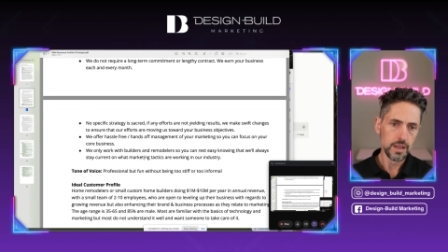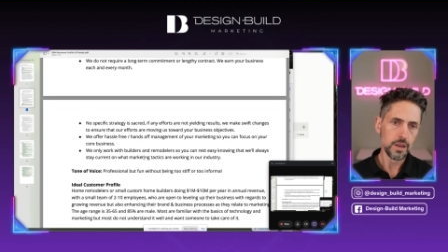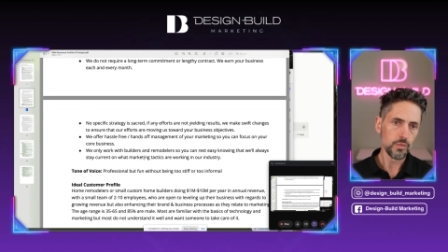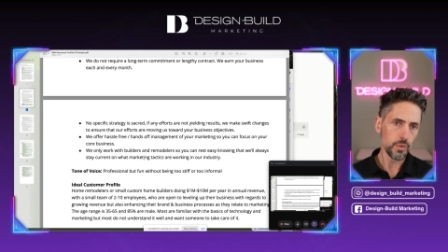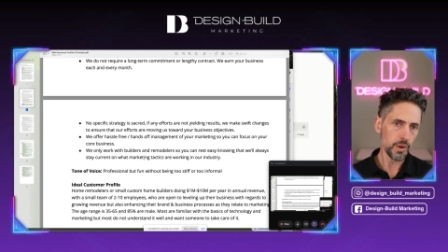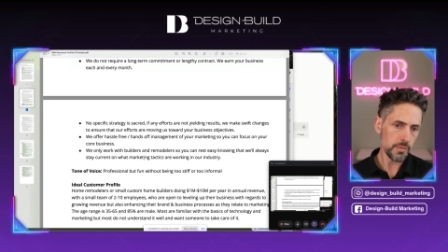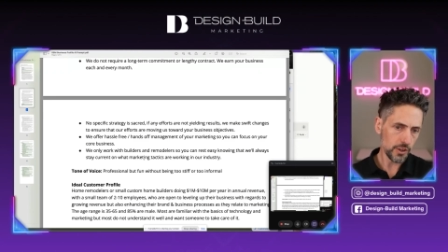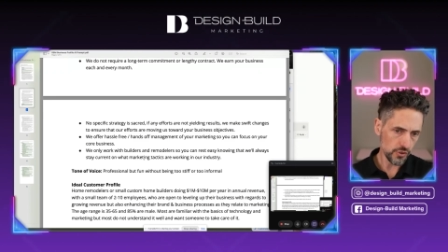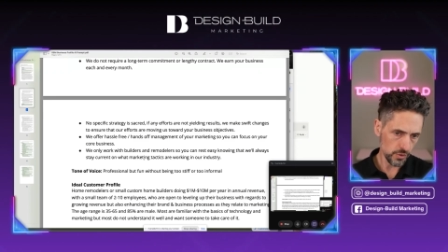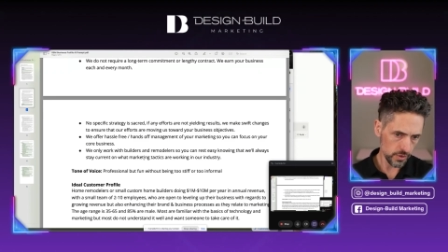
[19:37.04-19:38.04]
we want to
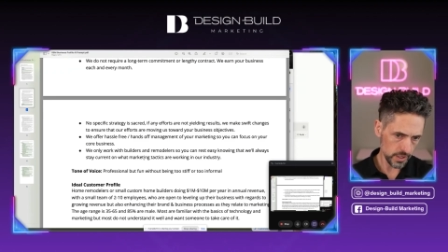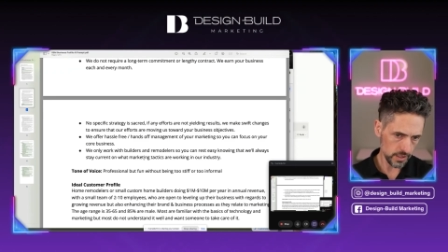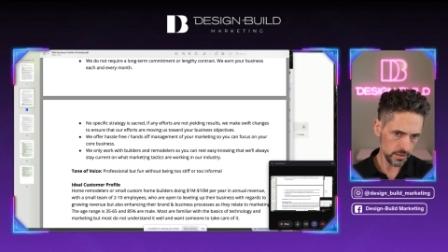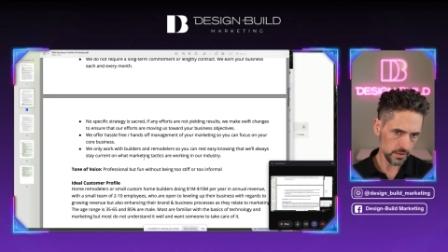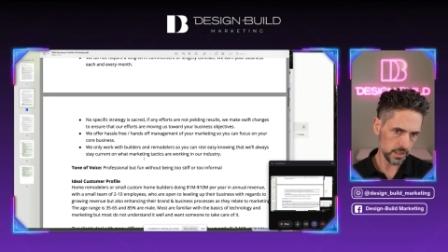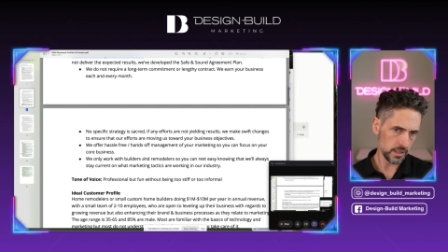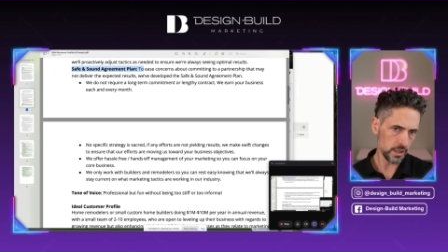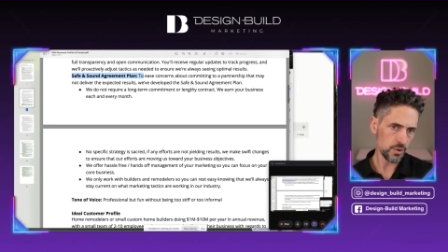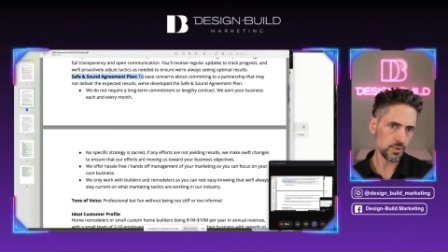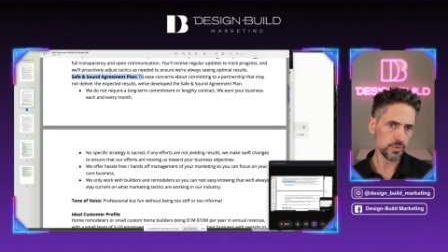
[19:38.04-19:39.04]
make sure that it
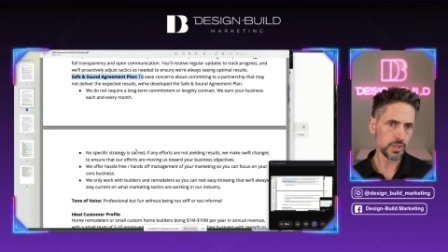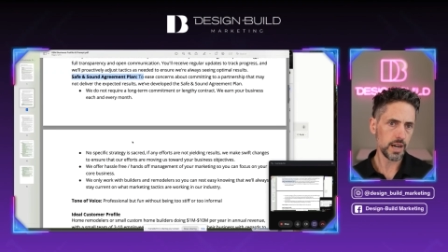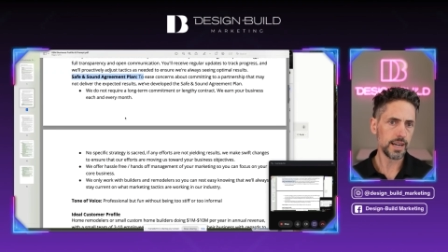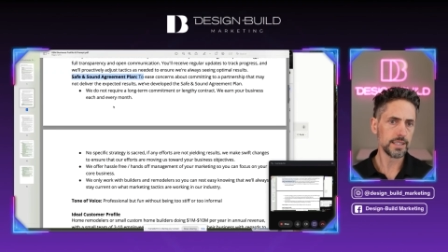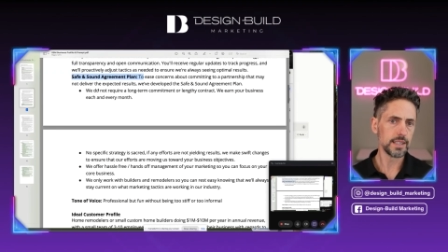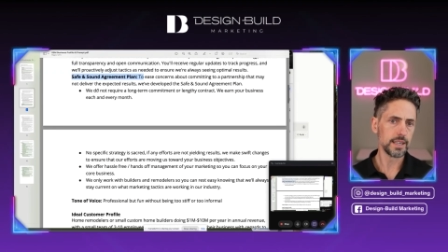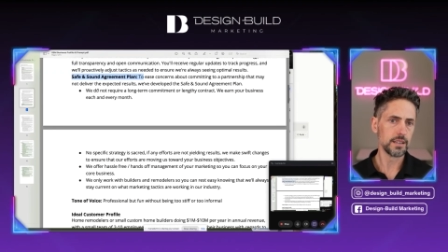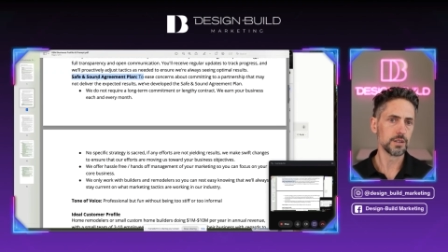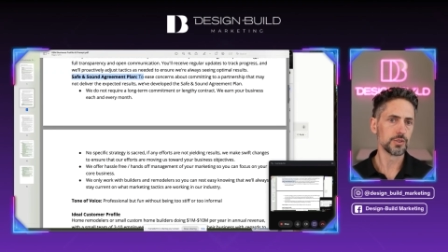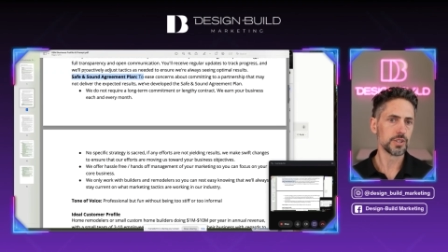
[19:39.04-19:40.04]
knows to highlight
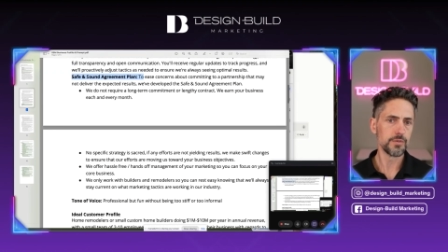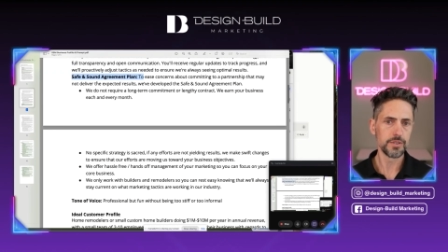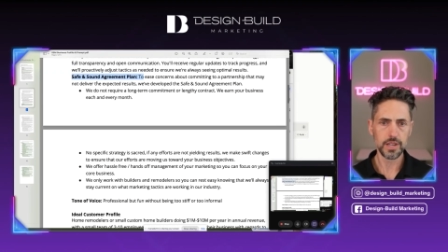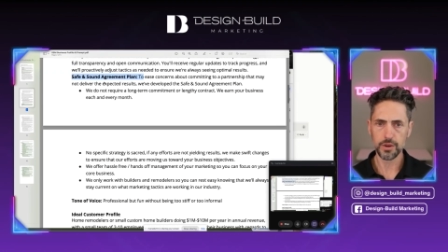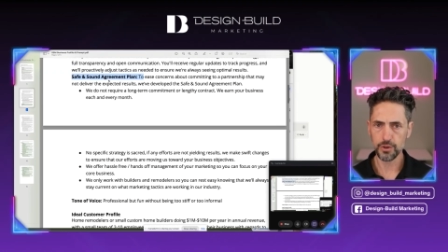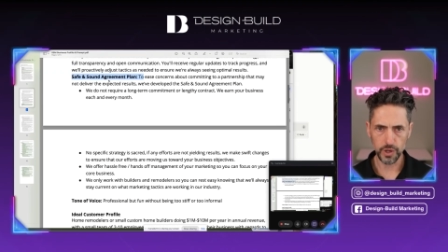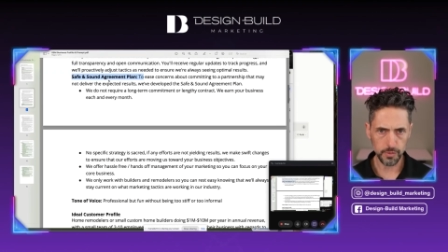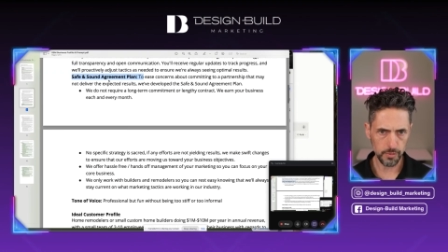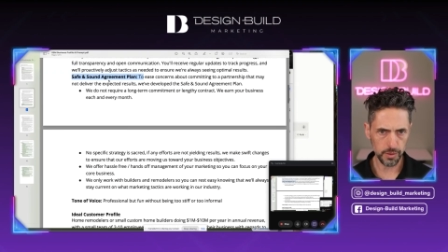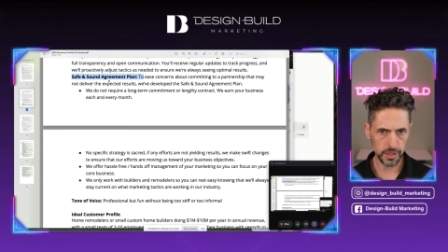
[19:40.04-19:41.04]
our safe and sound
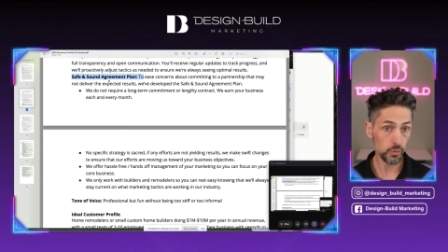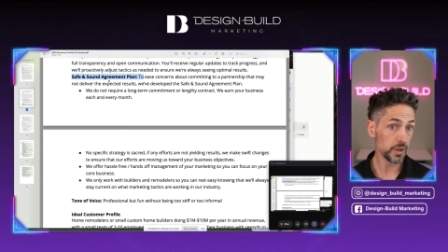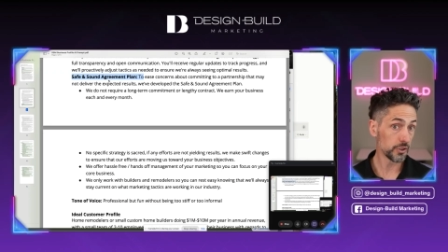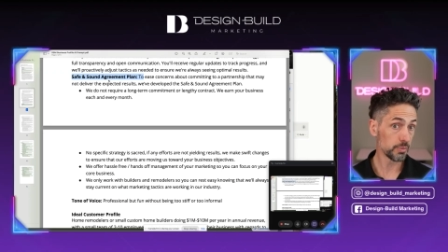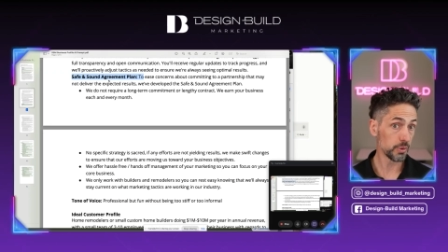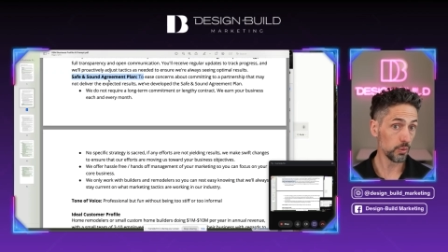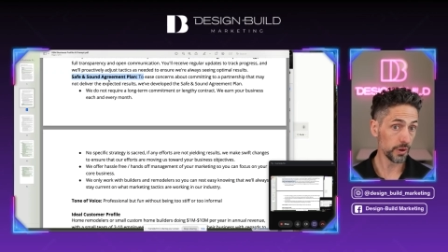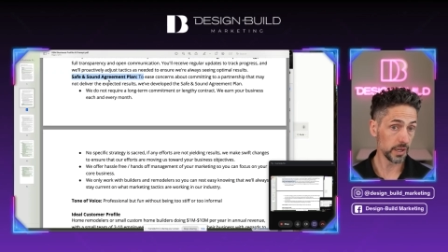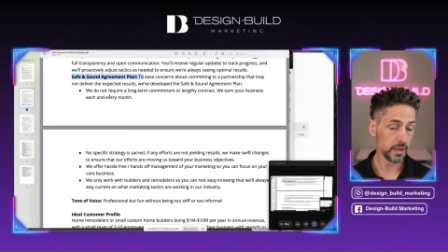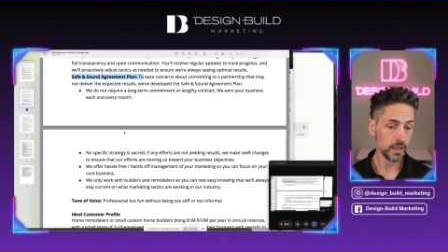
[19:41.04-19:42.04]
agreement plan when it's
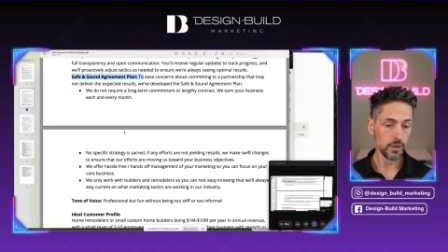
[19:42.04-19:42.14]
appropriate.